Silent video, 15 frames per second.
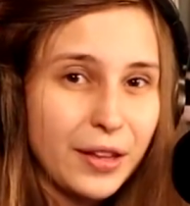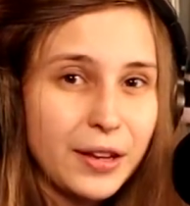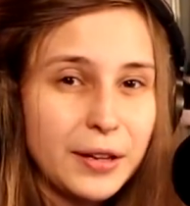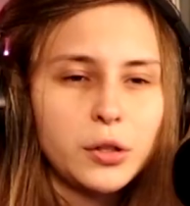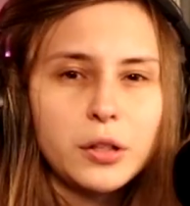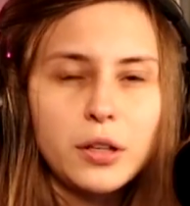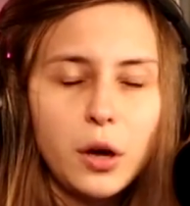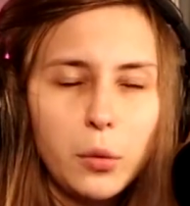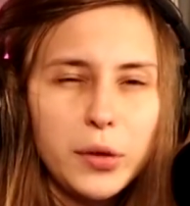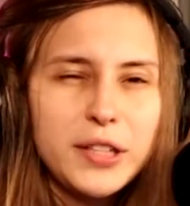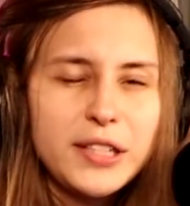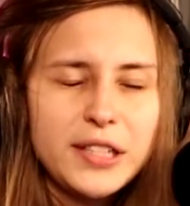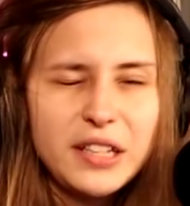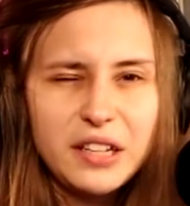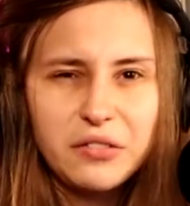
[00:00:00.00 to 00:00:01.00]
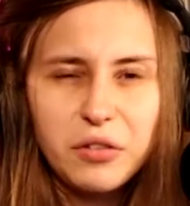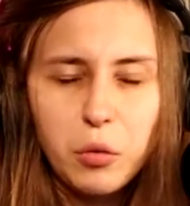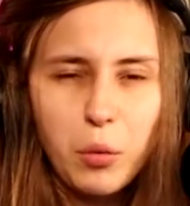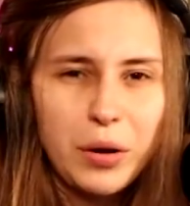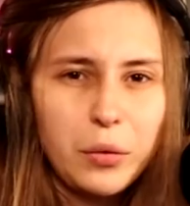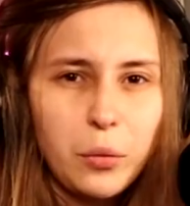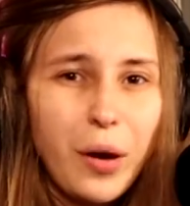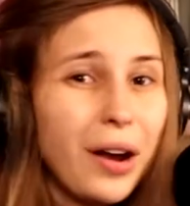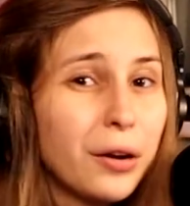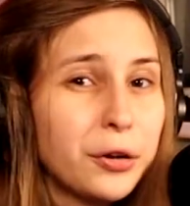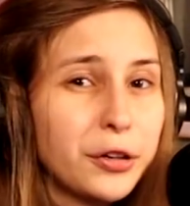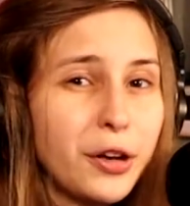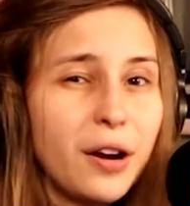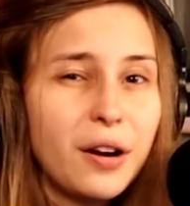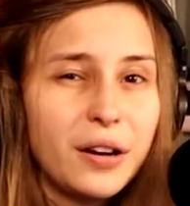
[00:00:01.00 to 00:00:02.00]
You can always see if it went well or
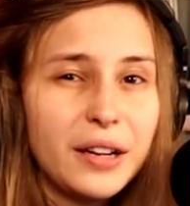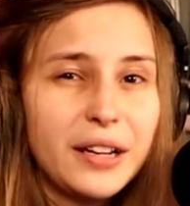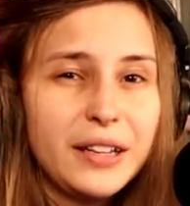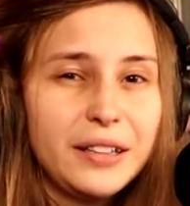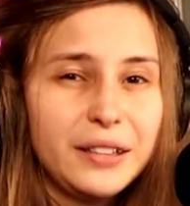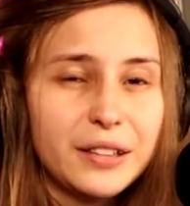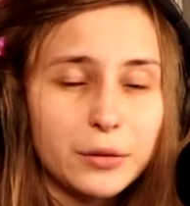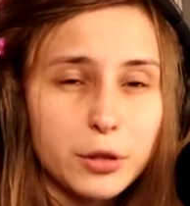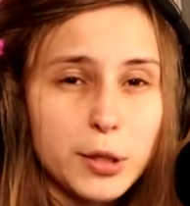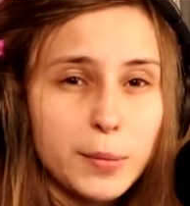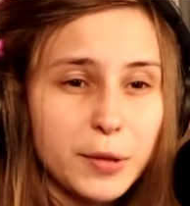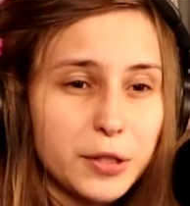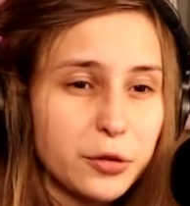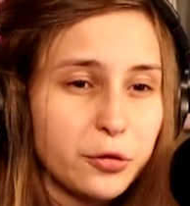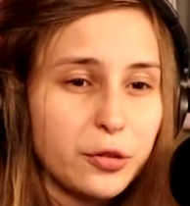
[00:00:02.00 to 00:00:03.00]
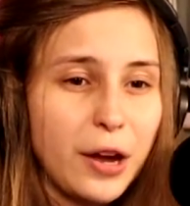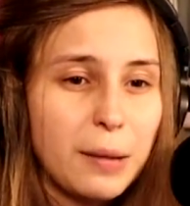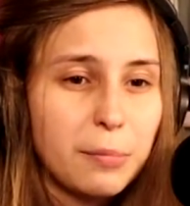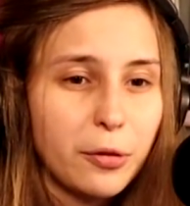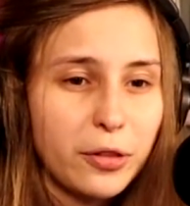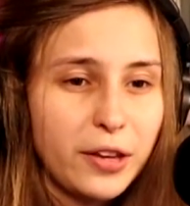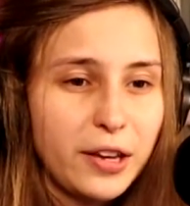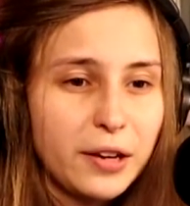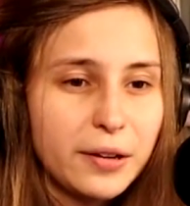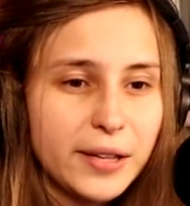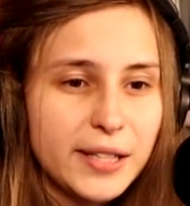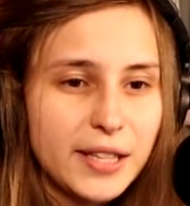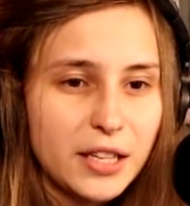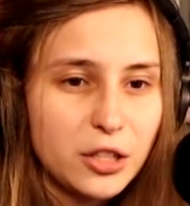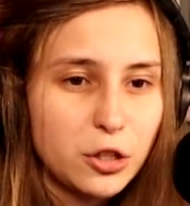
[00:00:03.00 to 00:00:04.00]
not in the response of Nightbot. here. It
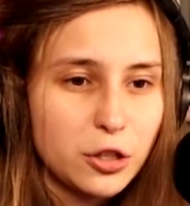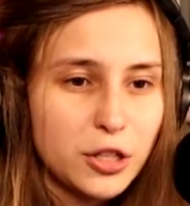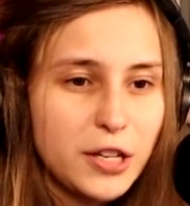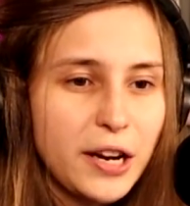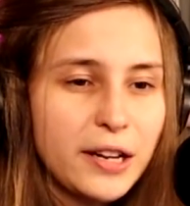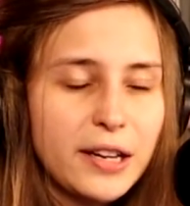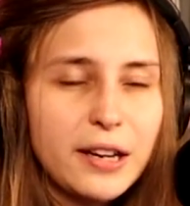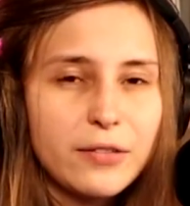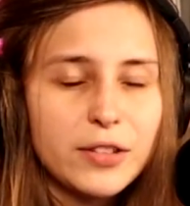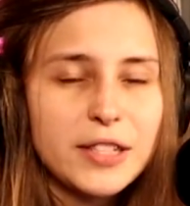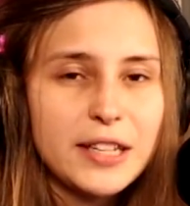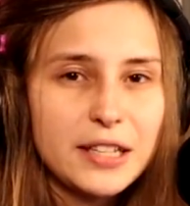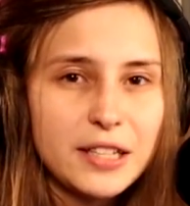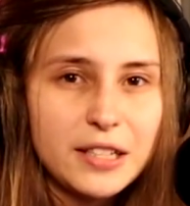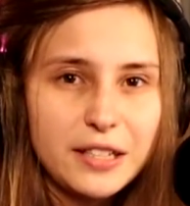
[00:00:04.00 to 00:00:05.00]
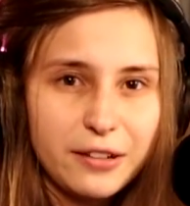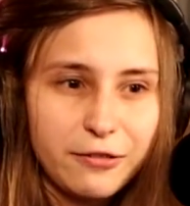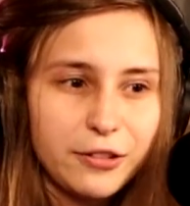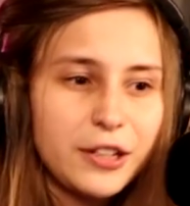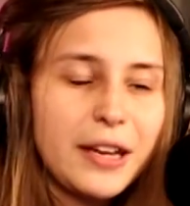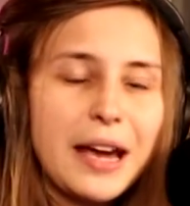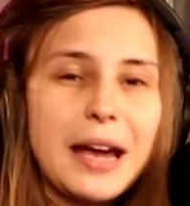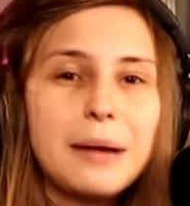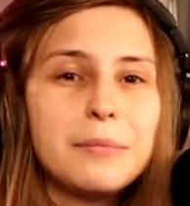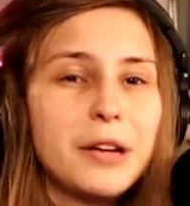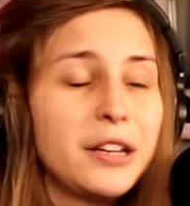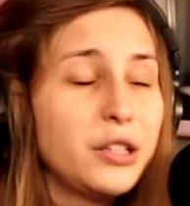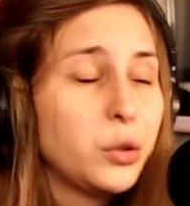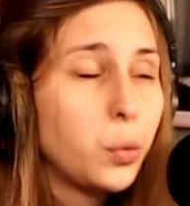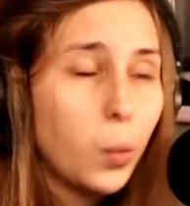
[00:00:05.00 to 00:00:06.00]
says just chatting. If it says a different game
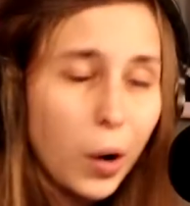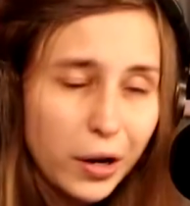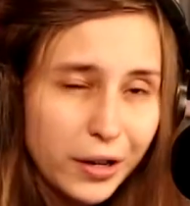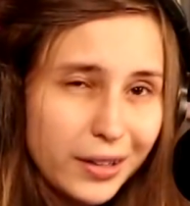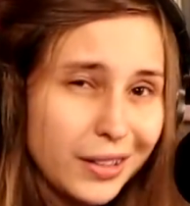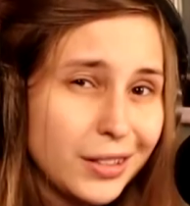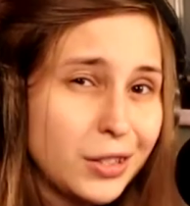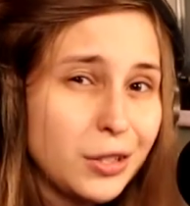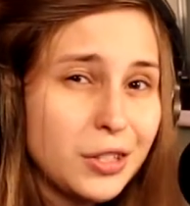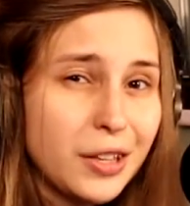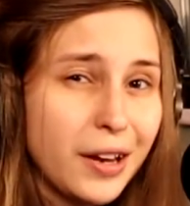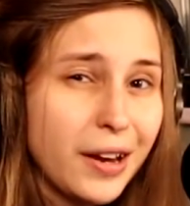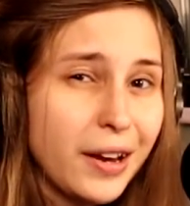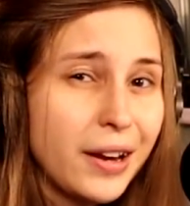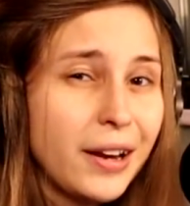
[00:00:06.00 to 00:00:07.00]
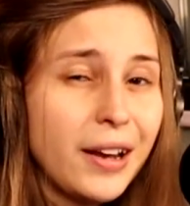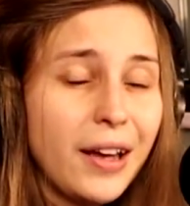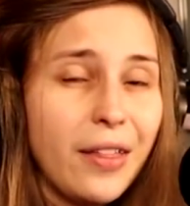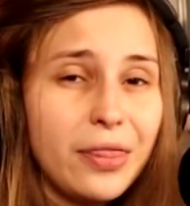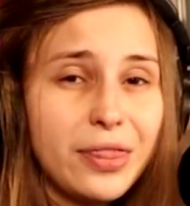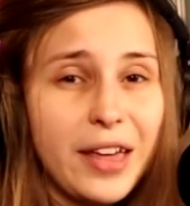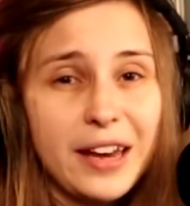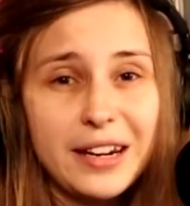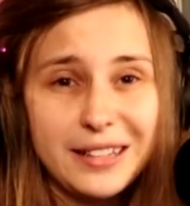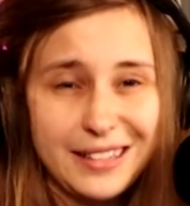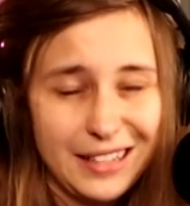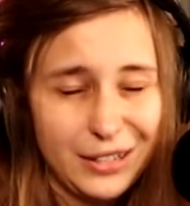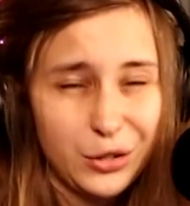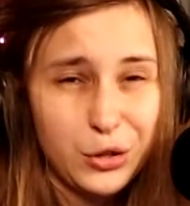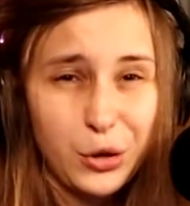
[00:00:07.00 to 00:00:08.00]
than you wanted it to say, then it
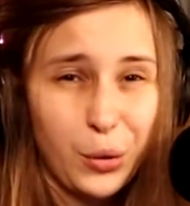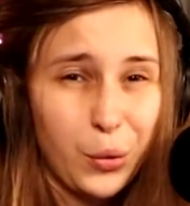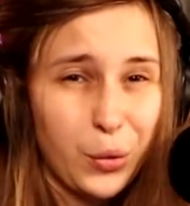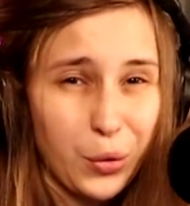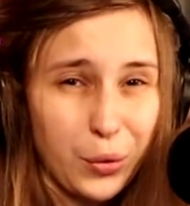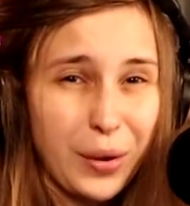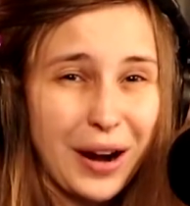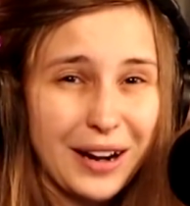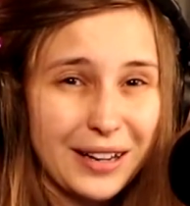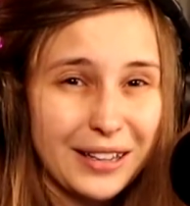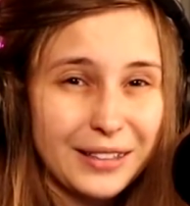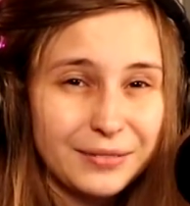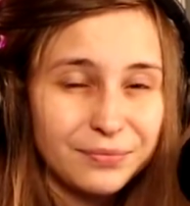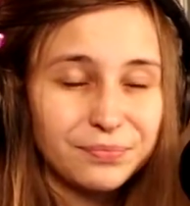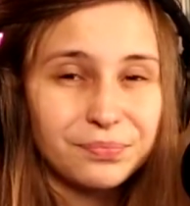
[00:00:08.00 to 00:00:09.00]
didn't go correctly.